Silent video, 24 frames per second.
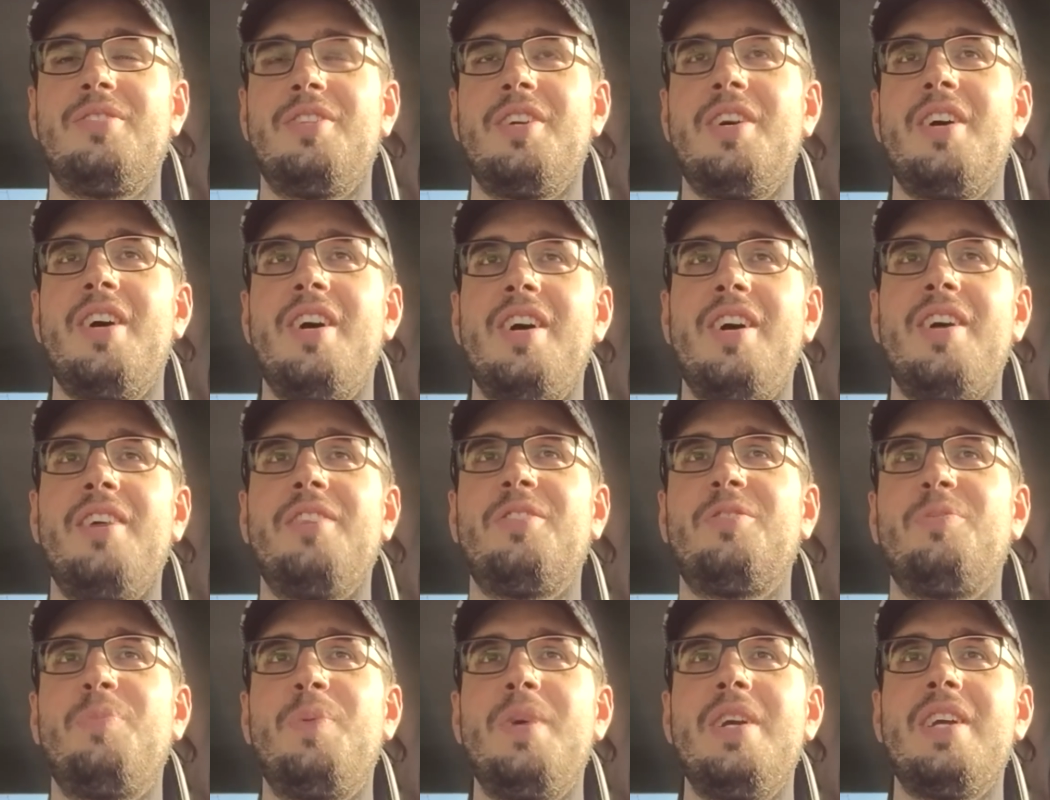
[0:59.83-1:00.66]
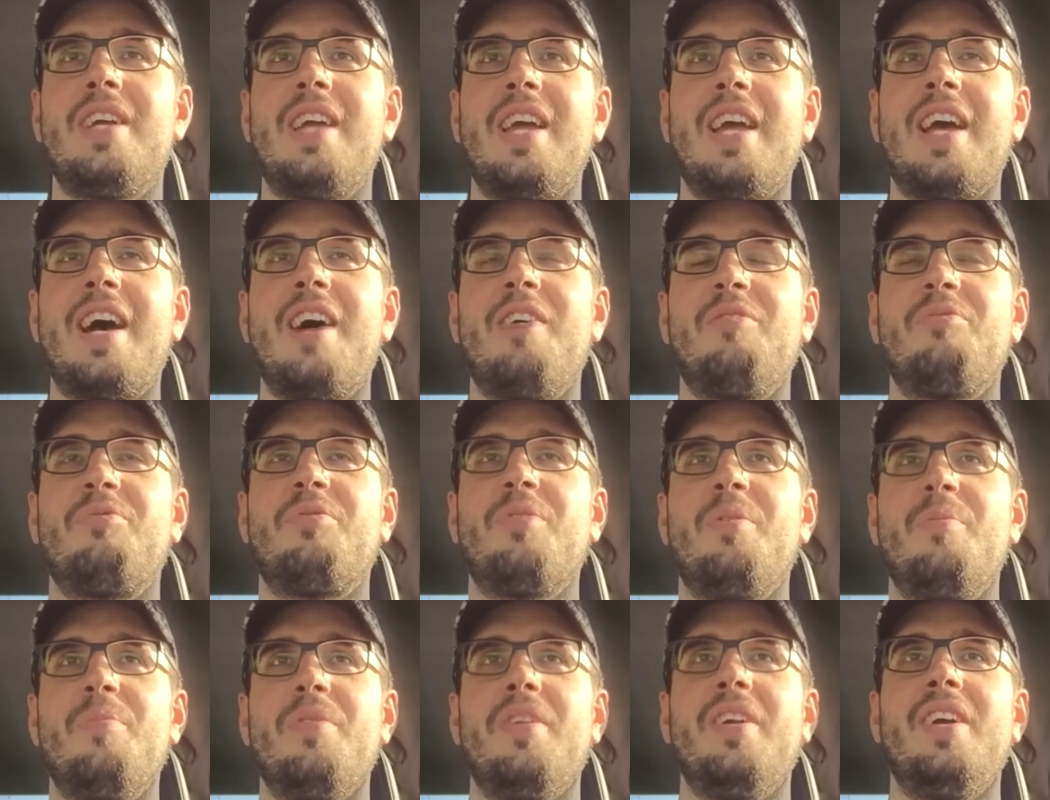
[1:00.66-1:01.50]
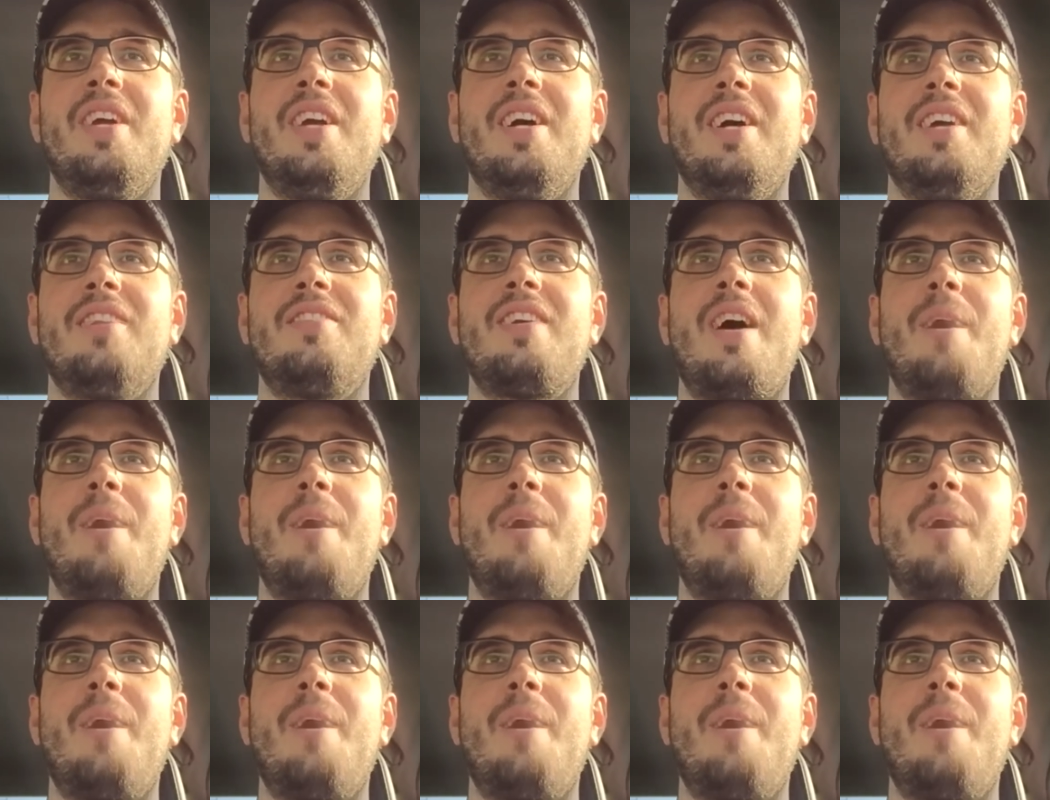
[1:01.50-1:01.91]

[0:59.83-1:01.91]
just peeking out from the